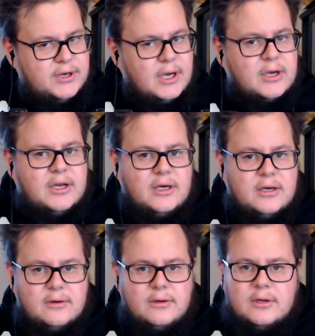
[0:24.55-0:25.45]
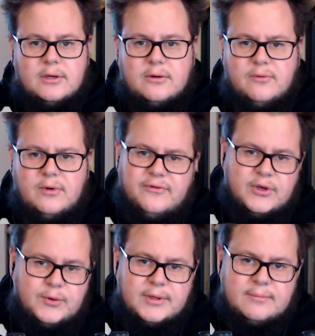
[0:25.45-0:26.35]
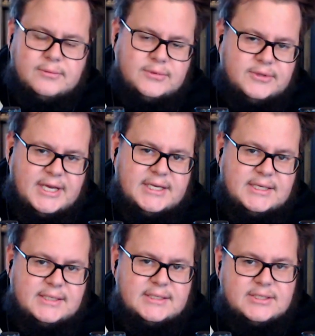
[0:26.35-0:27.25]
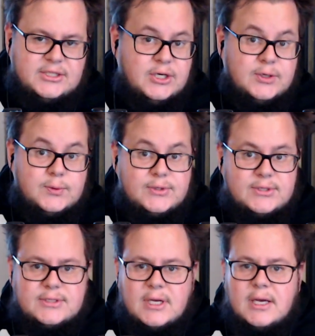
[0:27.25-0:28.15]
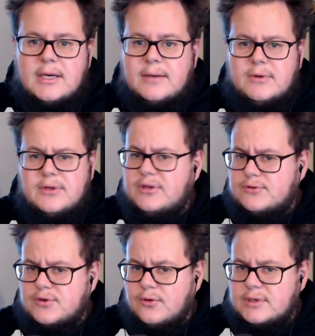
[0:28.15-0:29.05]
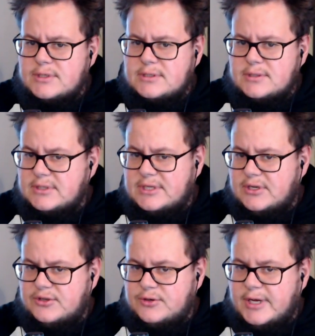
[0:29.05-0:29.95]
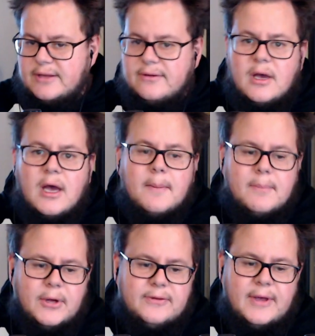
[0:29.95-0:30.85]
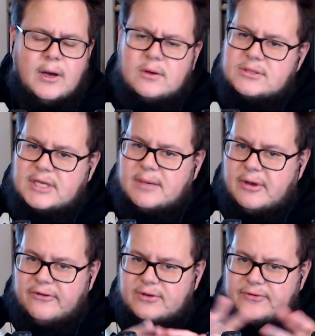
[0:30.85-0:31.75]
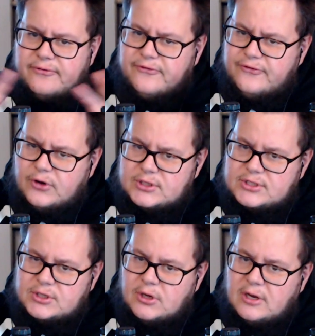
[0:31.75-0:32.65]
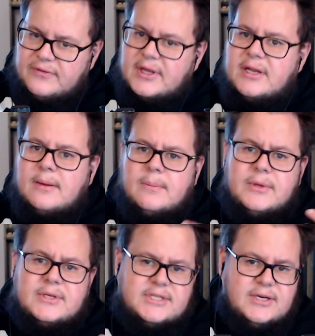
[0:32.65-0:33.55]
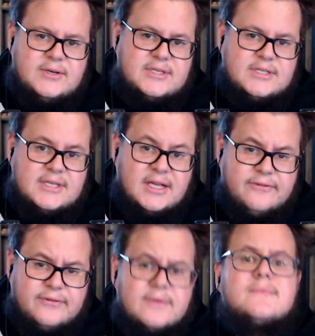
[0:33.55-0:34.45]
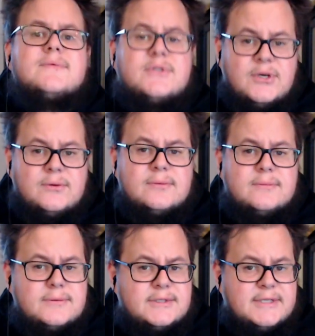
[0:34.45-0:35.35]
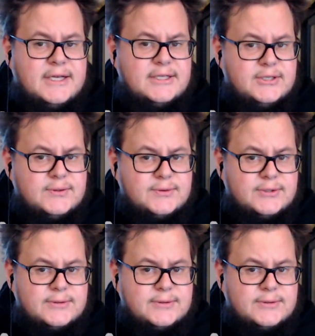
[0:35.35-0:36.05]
I'm gonna review them, taste, nose, not do scores, because I not do that, but also give my thoughts on all of them and the series itself, so stay tuned.